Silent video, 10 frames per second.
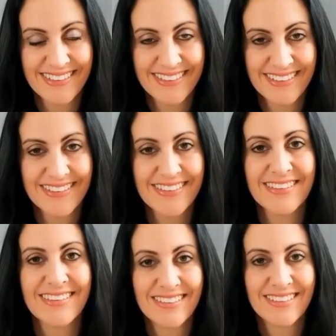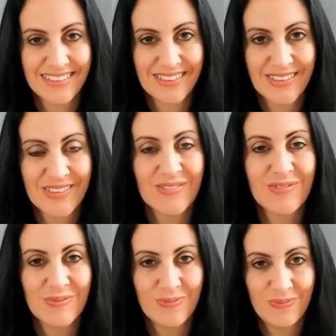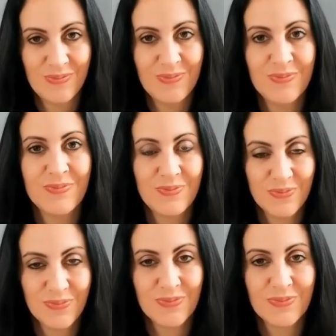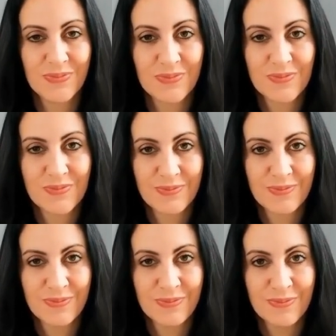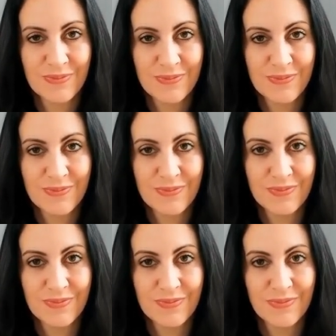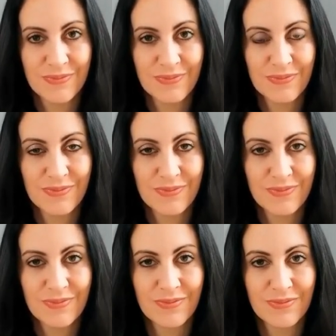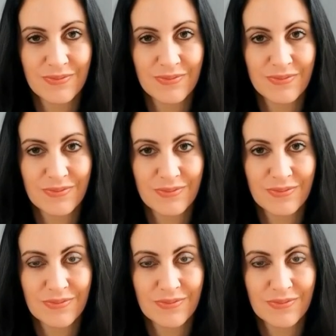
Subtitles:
(not speaking)